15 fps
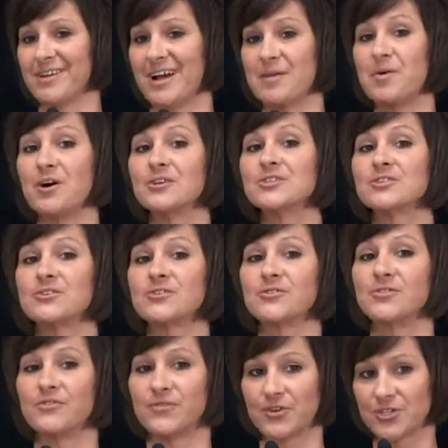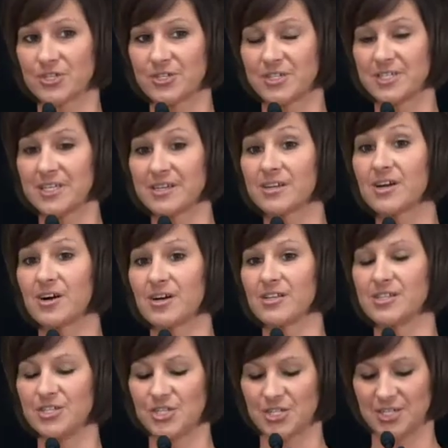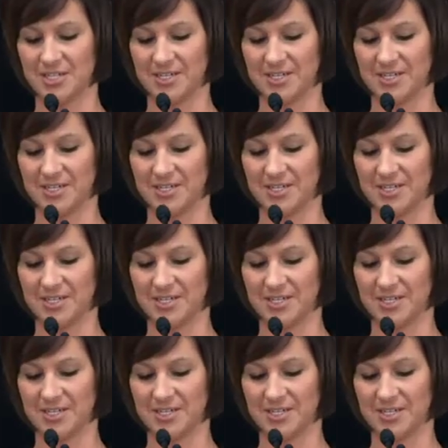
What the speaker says: I'm also the first to attend college.